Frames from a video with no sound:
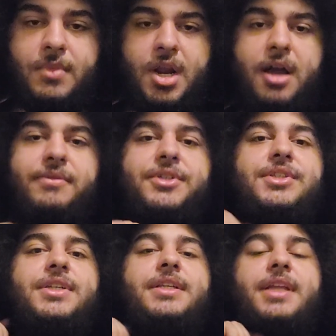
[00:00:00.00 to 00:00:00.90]

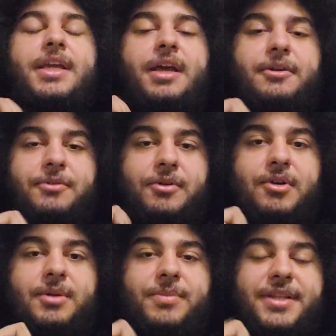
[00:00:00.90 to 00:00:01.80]
obviously, they kind of grow
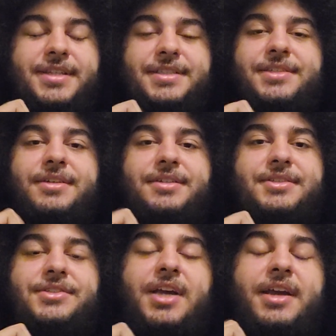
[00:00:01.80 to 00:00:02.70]
up in this
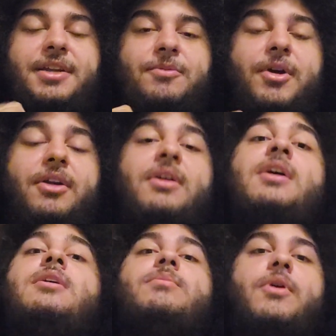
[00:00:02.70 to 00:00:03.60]
society where
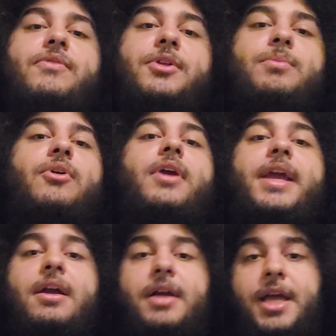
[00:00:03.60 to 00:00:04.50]
both of them are
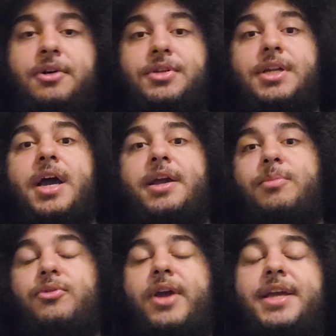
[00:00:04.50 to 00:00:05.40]
held in high
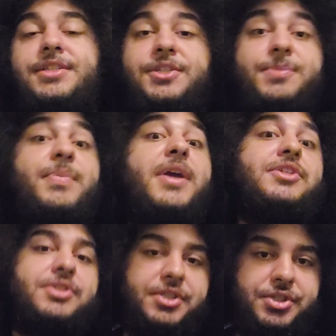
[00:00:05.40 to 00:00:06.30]
praise,
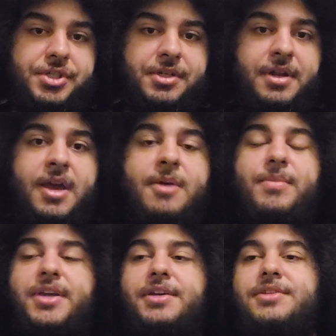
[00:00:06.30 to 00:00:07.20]
especially Jin,
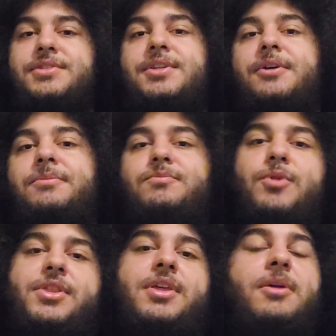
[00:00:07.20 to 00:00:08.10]
because,
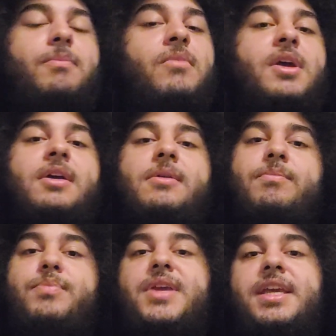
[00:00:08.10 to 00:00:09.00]
with him
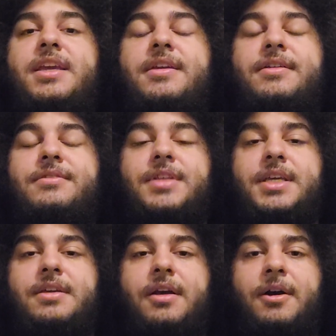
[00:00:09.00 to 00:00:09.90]
being
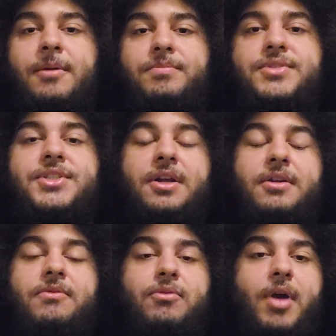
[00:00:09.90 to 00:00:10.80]
the son
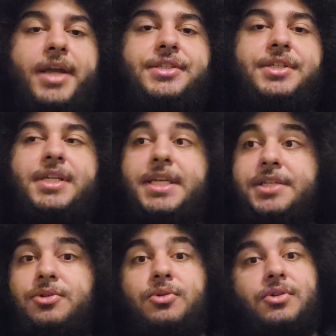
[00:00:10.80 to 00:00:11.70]
of Raijin, he
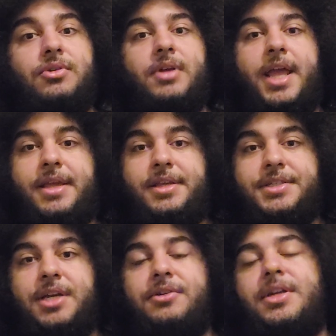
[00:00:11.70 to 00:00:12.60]
is
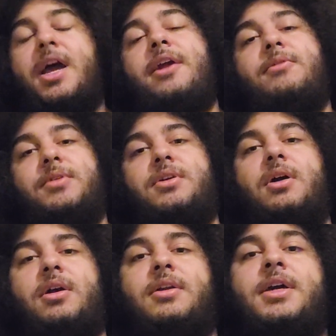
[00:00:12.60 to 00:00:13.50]
held in higher
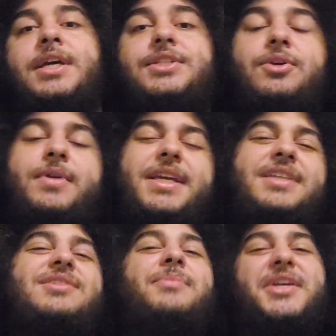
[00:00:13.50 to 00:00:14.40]
regard, so he
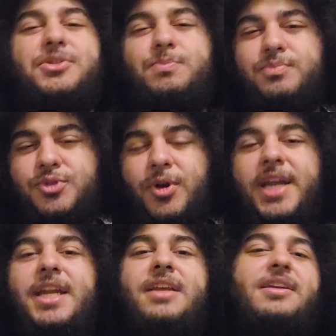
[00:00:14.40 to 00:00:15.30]
gets the best
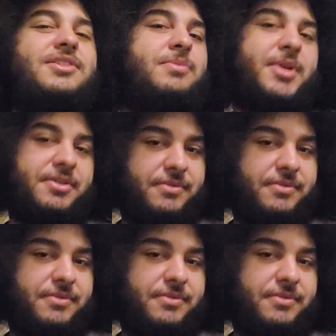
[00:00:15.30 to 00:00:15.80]
training, gets the best